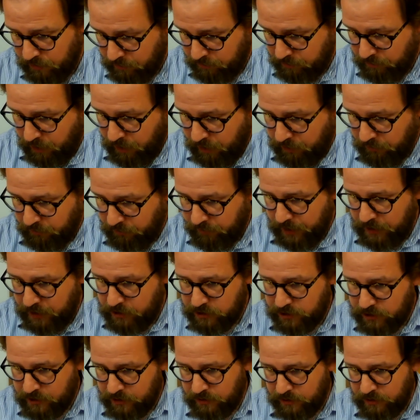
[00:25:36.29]

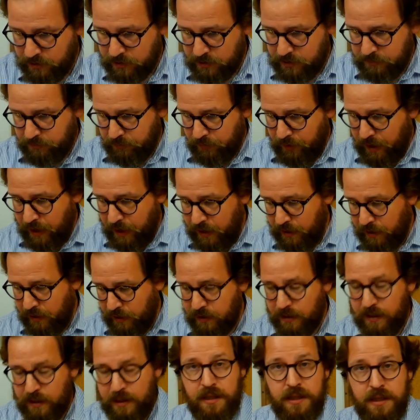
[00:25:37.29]
Moderation,
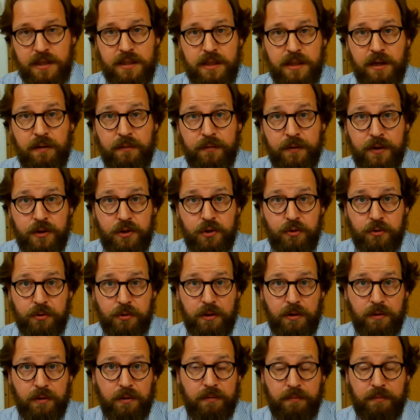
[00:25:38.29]
sobriety, self
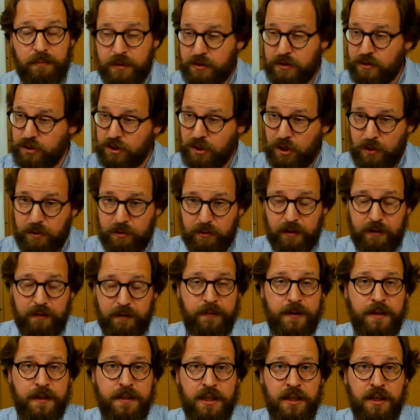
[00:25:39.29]
control, which totally
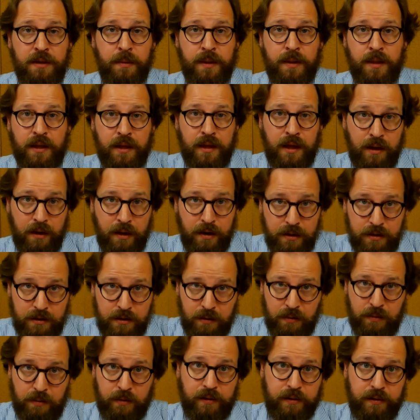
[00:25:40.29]
fits in with the character
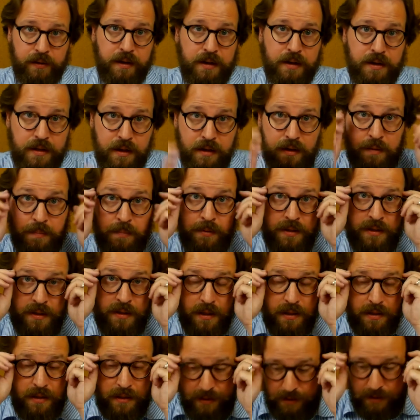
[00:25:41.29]
qualities that are
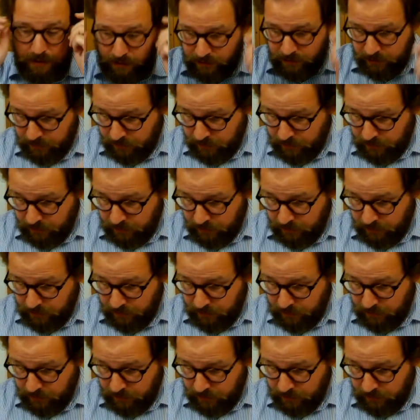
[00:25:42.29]
presented